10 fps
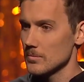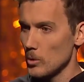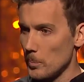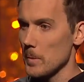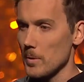
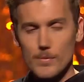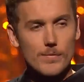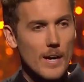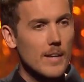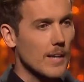More people are
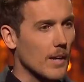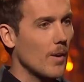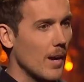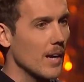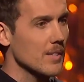fucking their
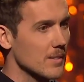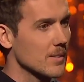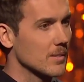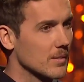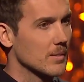grass.